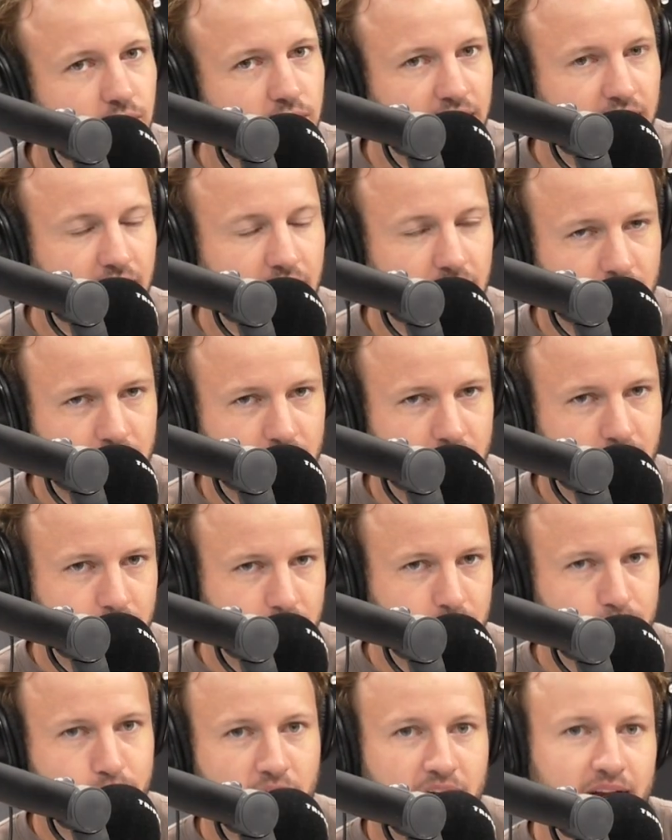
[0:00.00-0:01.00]
want to get
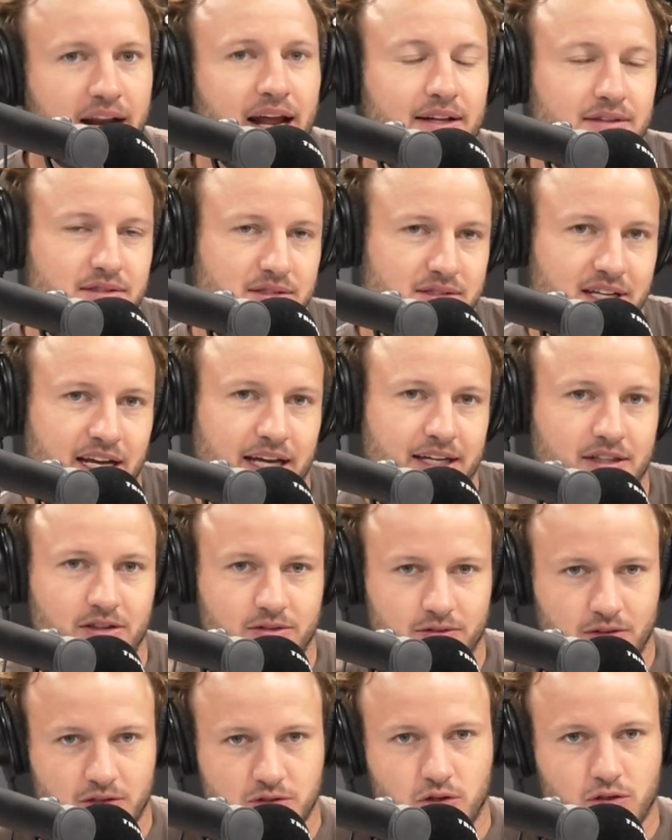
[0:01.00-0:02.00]
Brad Haddin's take
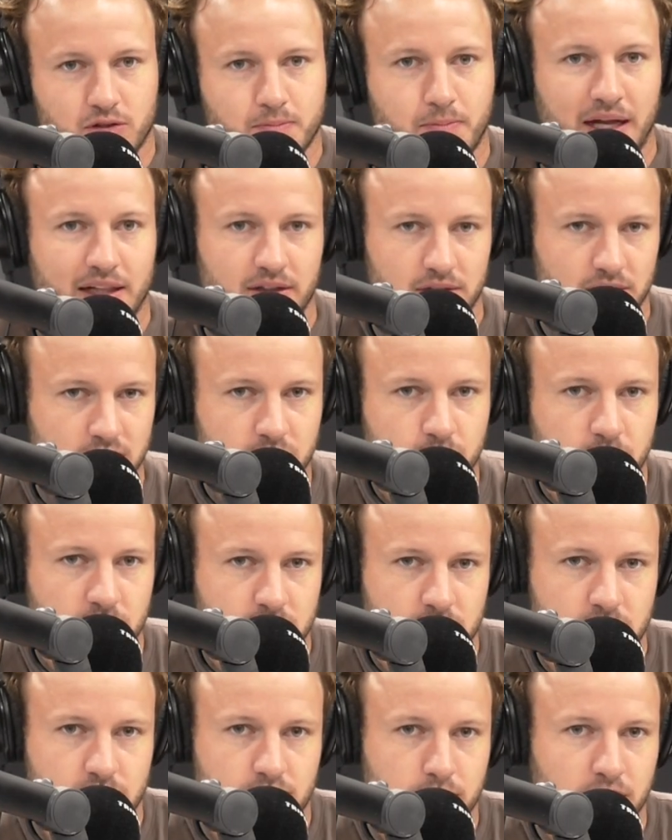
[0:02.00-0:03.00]
on the Jos Buttler
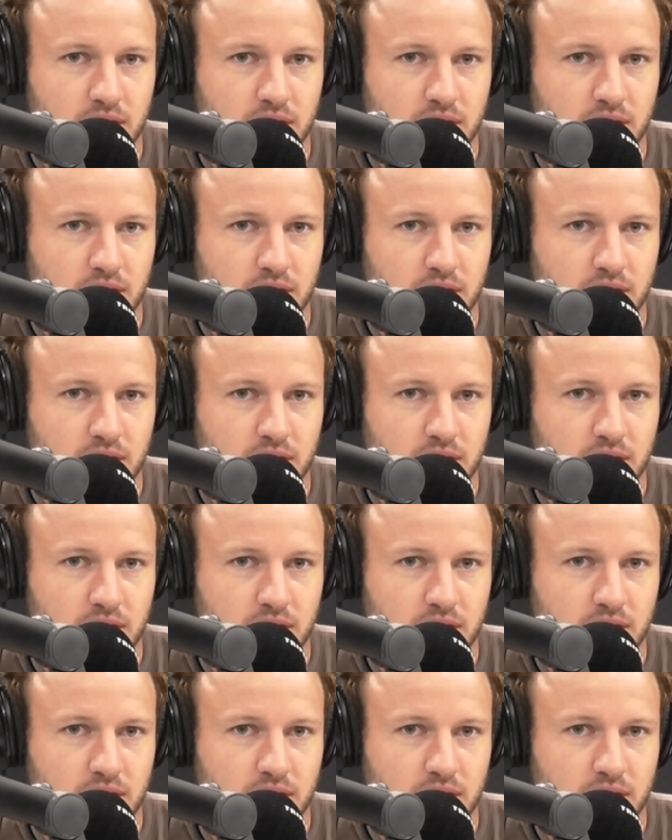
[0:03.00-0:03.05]
dismissal,